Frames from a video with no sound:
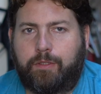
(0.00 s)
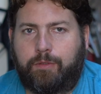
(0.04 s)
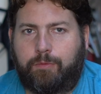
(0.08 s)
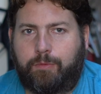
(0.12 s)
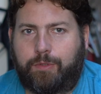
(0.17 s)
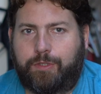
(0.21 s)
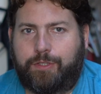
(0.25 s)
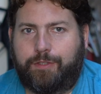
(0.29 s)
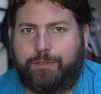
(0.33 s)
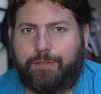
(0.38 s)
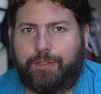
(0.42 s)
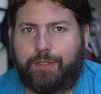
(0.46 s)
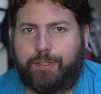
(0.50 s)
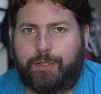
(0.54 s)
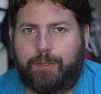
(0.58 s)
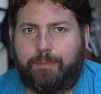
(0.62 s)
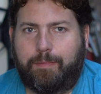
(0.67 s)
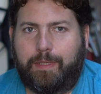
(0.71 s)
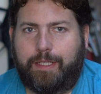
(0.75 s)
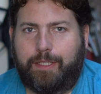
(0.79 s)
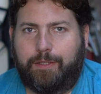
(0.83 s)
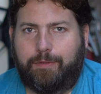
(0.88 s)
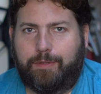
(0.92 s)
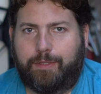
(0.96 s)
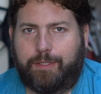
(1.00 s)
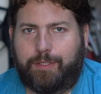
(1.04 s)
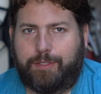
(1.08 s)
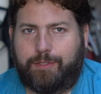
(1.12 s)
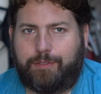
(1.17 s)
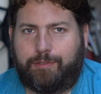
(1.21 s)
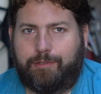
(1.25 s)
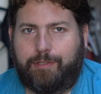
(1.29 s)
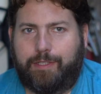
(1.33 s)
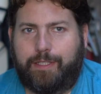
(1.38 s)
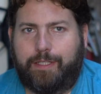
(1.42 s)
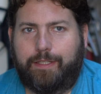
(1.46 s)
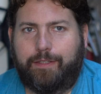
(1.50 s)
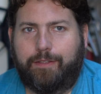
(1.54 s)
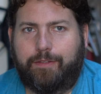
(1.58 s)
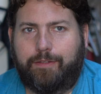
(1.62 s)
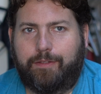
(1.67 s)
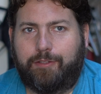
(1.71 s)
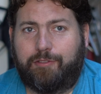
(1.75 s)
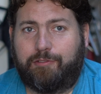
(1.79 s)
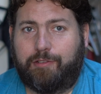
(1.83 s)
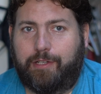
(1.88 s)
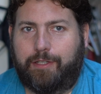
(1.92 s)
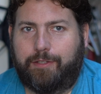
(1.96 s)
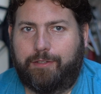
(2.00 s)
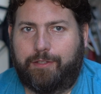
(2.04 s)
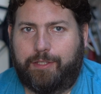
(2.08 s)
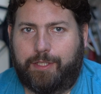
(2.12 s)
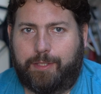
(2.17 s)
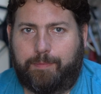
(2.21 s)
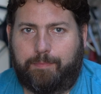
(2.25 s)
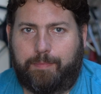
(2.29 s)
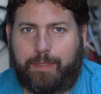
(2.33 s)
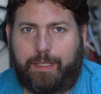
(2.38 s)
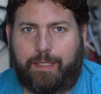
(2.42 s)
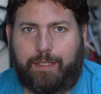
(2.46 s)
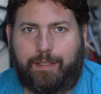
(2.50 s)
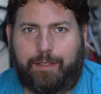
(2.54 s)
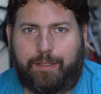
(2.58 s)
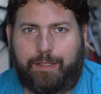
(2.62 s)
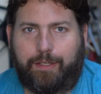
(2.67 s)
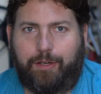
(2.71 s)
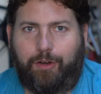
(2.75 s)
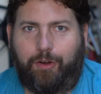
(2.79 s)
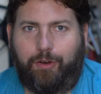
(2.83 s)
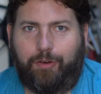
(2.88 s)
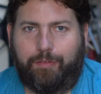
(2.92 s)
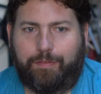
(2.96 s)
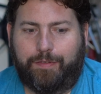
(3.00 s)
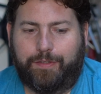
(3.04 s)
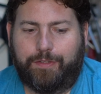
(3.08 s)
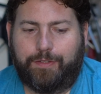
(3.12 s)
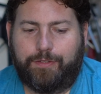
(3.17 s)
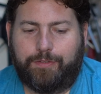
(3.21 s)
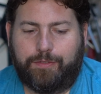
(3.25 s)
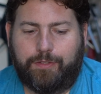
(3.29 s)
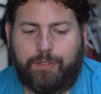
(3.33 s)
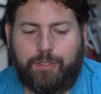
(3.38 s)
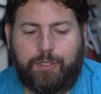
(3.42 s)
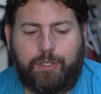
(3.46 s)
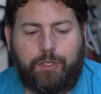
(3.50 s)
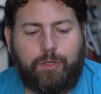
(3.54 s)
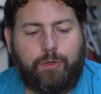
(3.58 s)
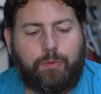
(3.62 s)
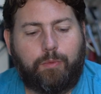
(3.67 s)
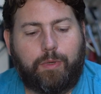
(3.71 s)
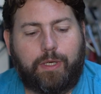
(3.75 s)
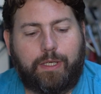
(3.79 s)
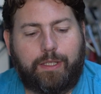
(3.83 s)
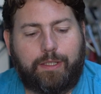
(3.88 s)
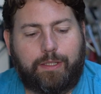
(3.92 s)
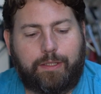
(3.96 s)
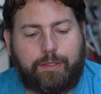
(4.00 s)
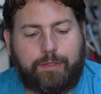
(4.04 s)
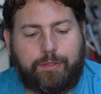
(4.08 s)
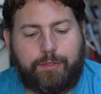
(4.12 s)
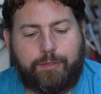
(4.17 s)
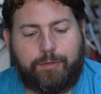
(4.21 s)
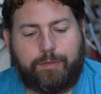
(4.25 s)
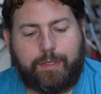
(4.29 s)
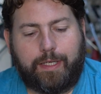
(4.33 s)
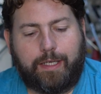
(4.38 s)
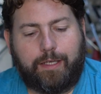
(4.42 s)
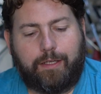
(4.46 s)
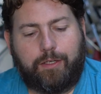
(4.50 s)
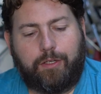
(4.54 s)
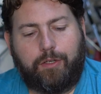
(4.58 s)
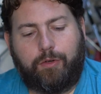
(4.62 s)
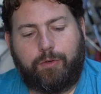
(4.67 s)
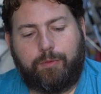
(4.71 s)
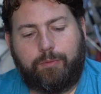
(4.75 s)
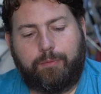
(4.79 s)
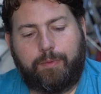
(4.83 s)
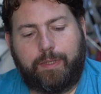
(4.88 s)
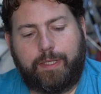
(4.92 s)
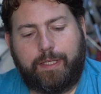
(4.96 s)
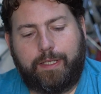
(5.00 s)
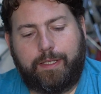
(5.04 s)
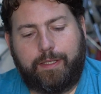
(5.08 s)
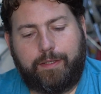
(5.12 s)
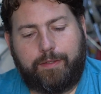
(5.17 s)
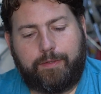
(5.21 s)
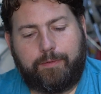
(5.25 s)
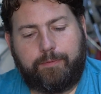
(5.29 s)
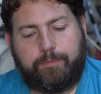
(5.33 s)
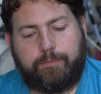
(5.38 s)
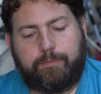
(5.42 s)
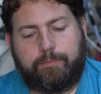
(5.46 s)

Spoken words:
Once you've got the menu on the screen, the drone just politely hovers while you get along with